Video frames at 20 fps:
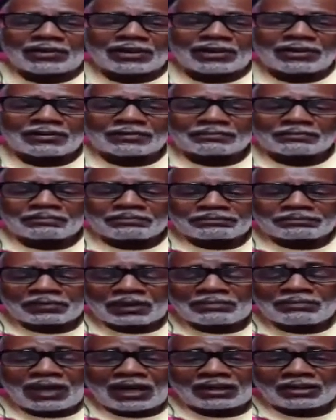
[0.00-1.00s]
I'm
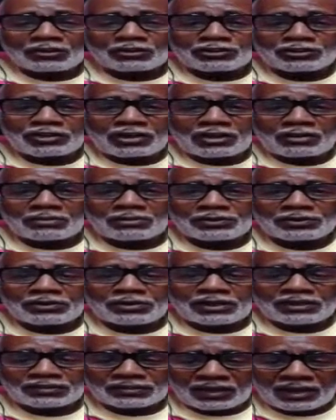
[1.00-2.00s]
not going to share it with
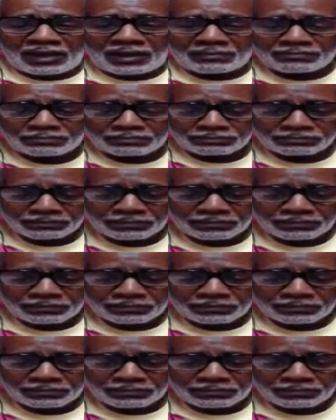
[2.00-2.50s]
you this time,